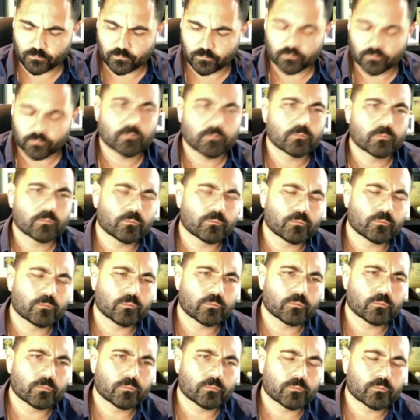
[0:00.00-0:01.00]

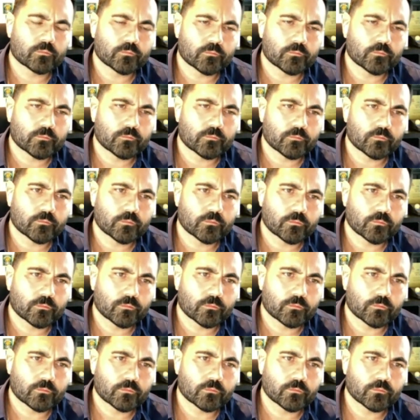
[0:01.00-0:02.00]

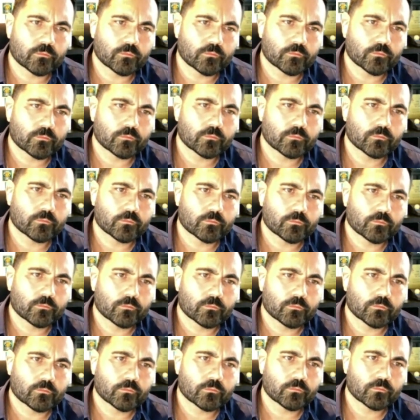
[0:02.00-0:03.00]

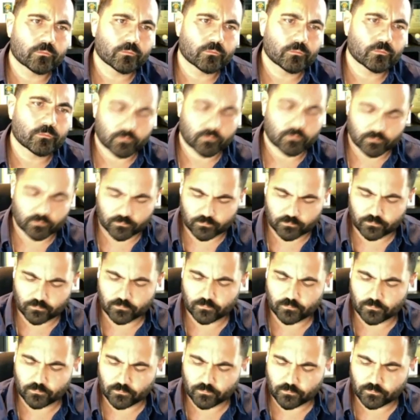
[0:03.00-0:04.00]

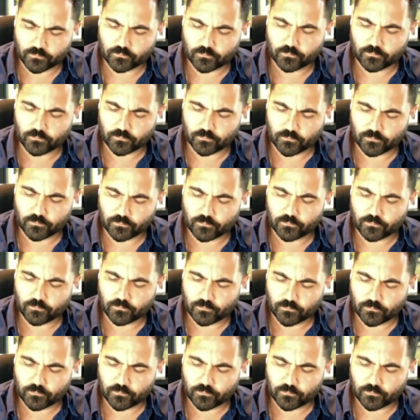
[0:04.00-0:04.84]
(not speaking)